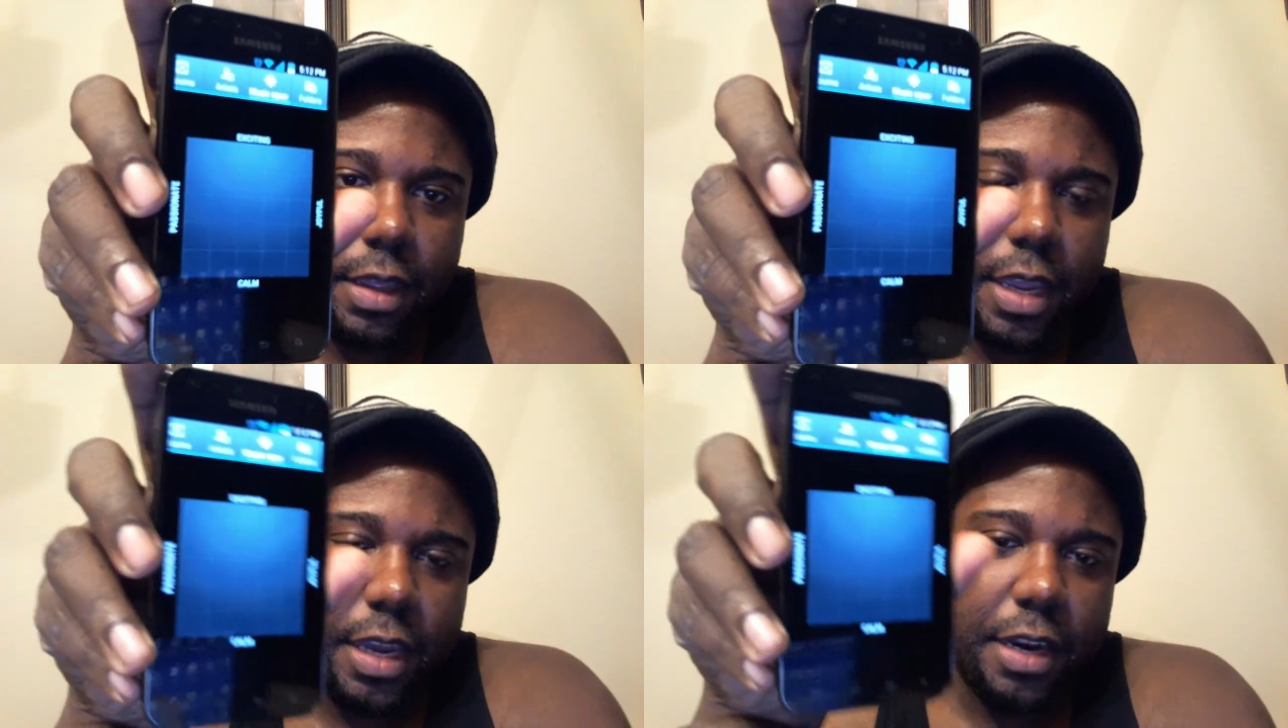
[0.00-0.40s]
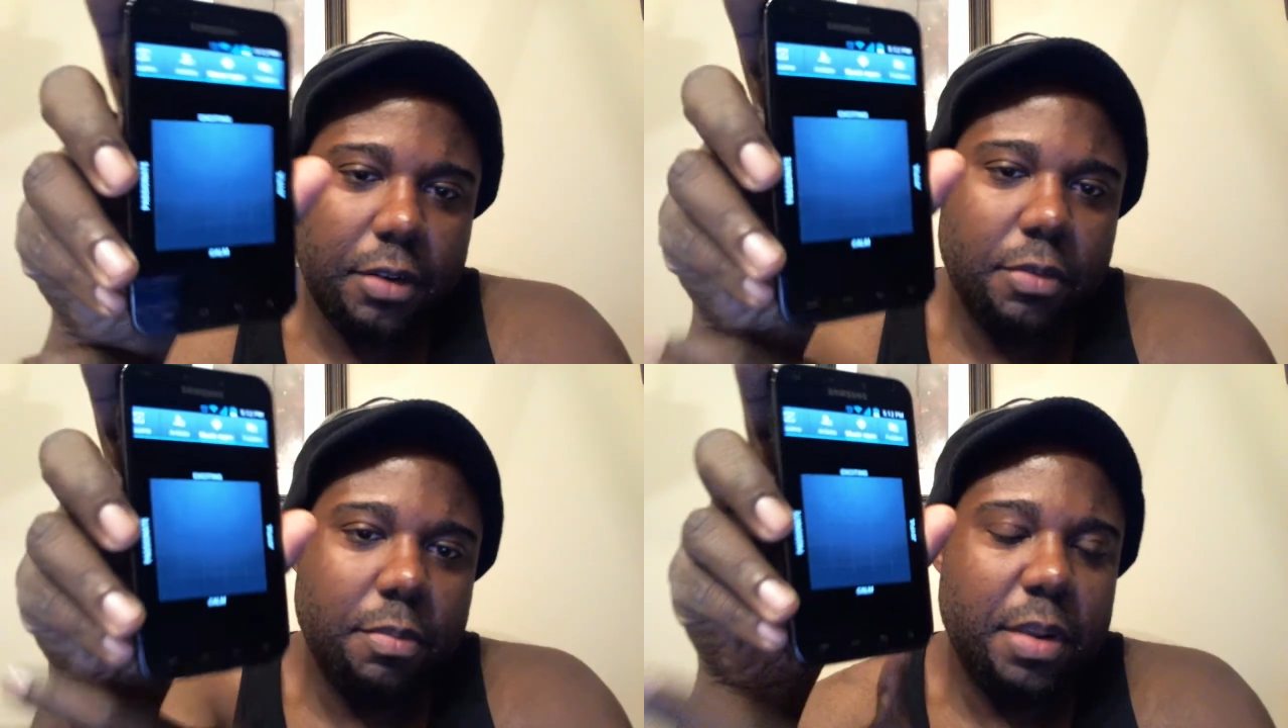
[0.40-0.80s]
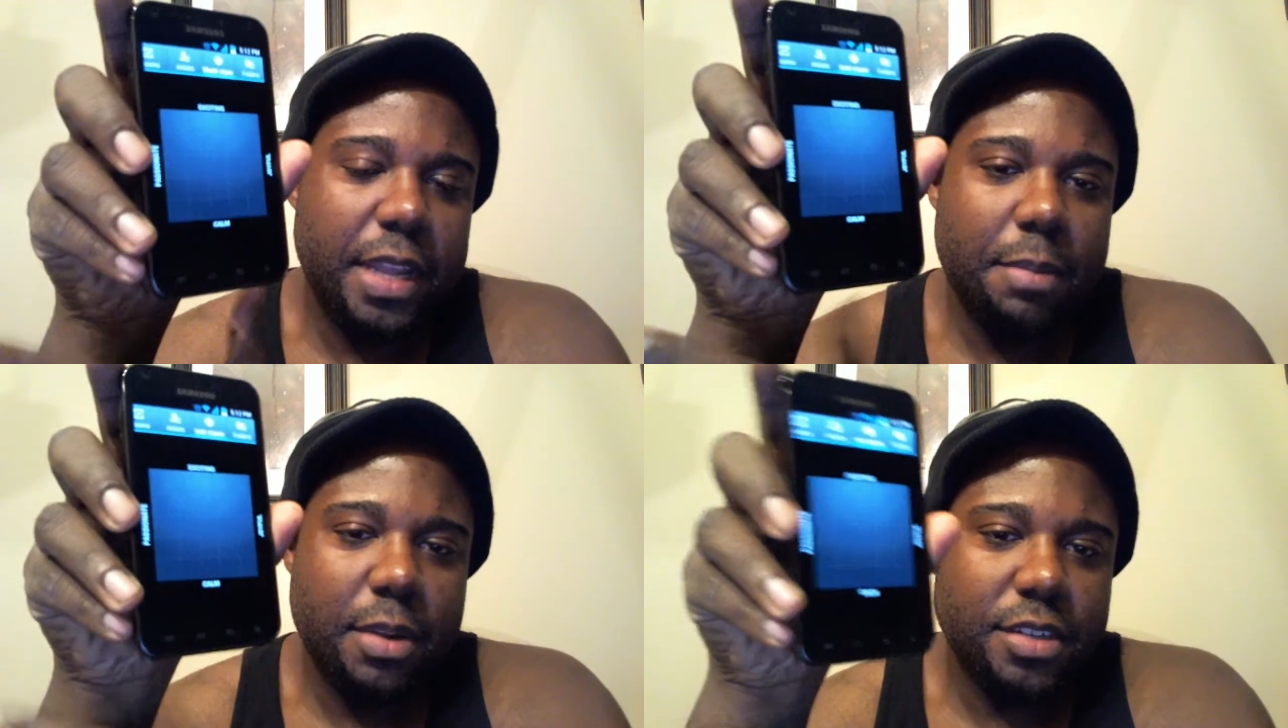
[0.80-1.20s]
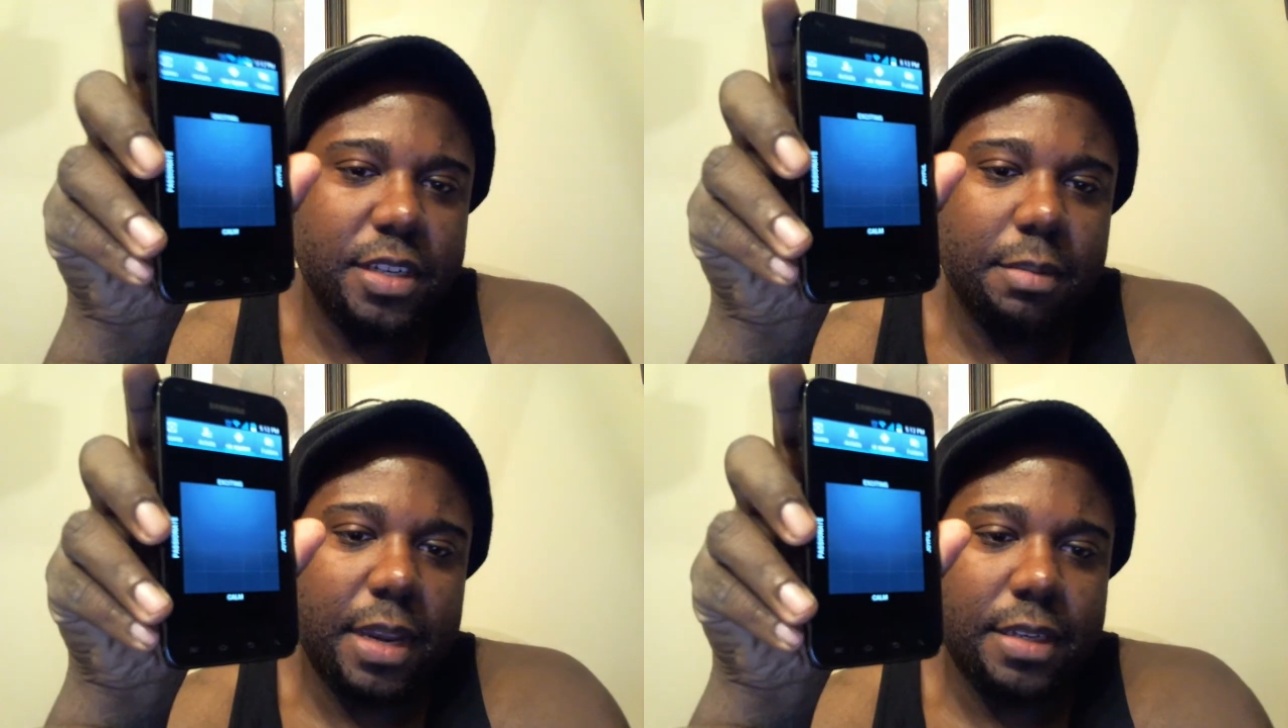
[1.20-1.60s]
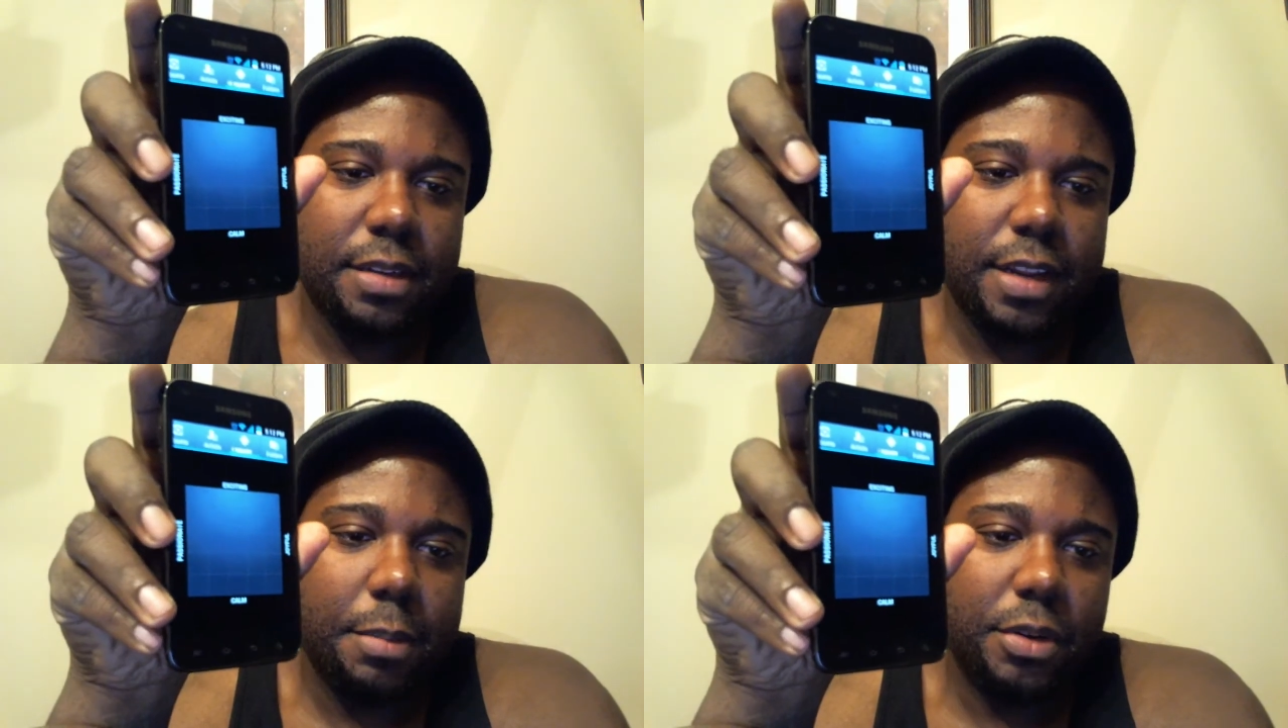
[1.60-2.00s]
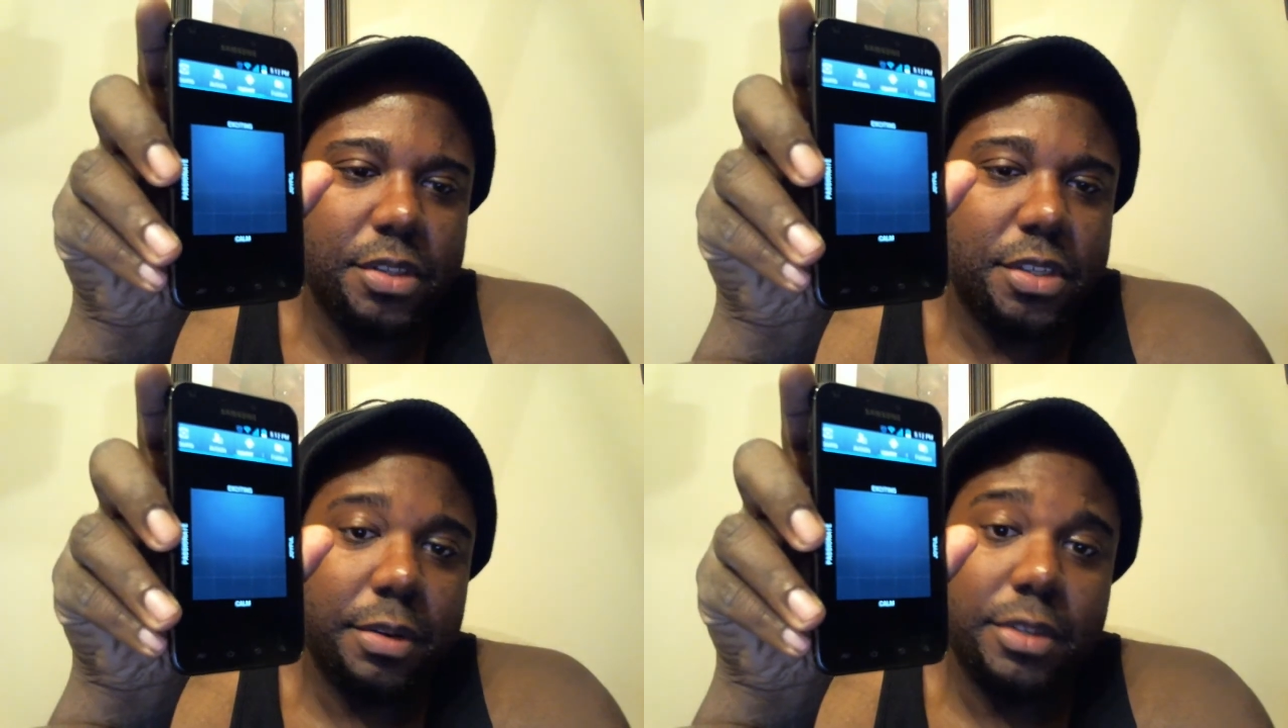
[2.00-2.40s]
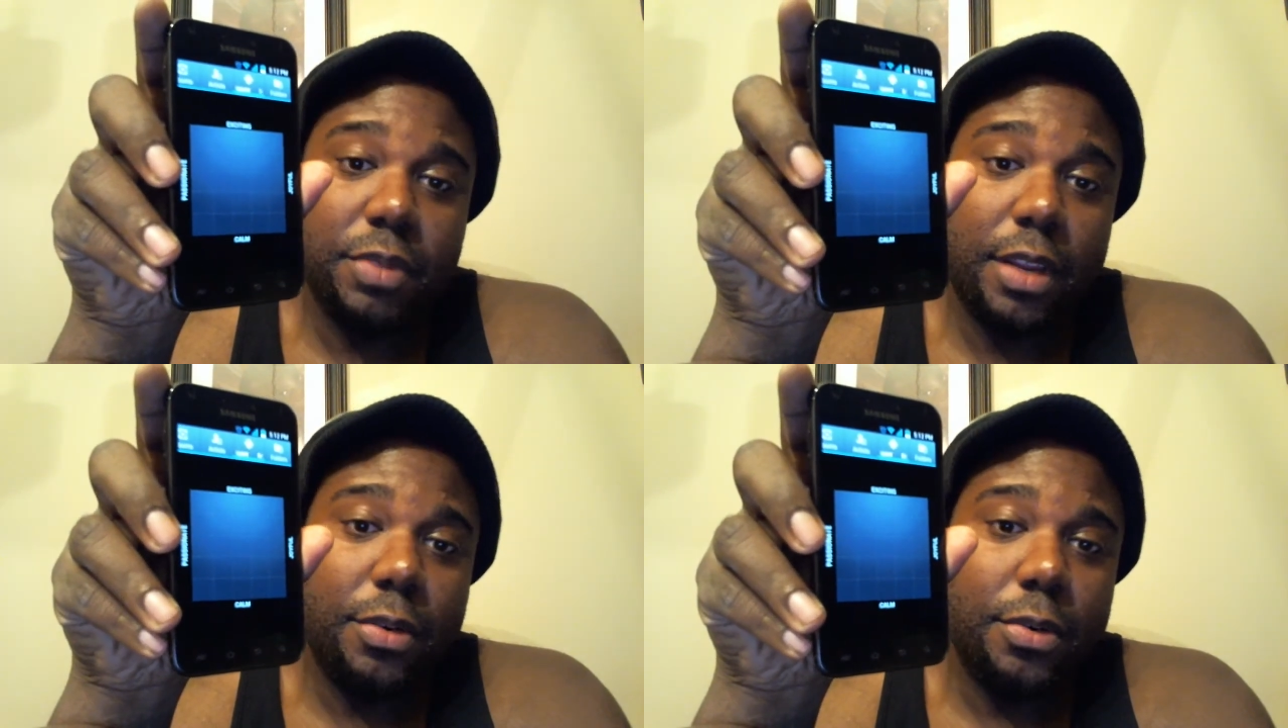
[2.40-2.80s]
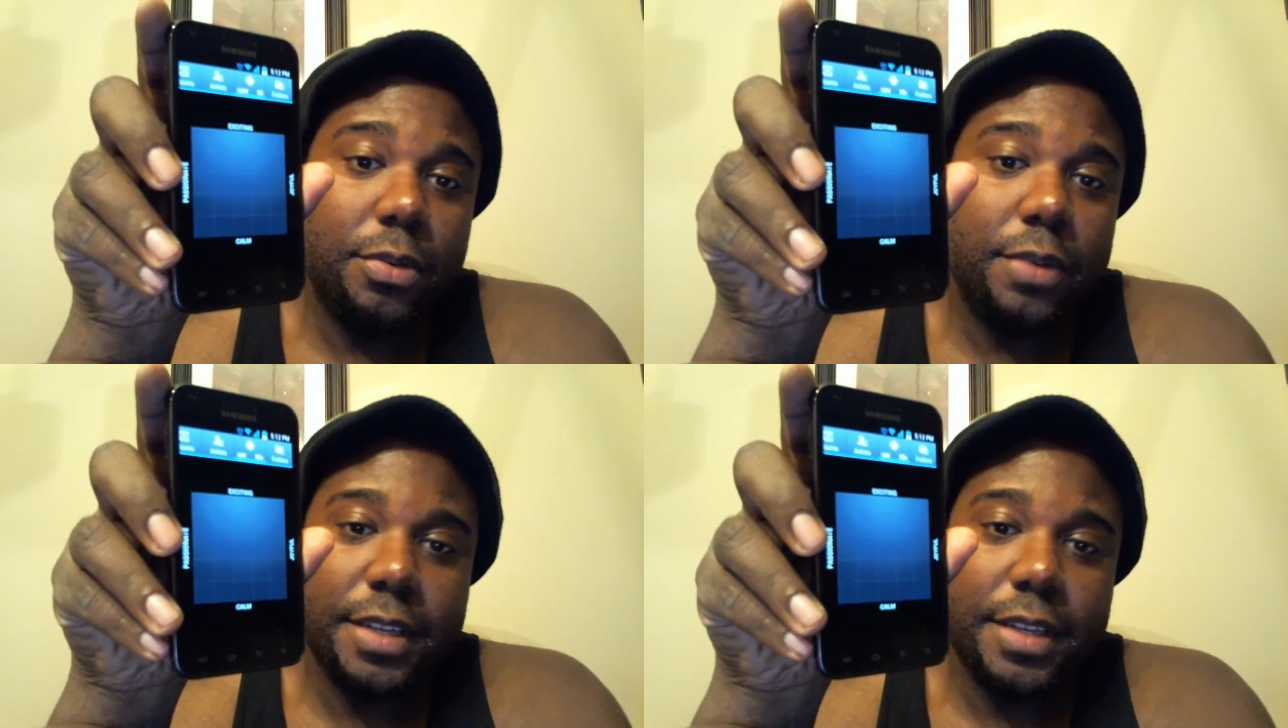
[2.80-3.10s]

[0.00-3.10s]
and it'll play music based on that emotion. So it's really cool.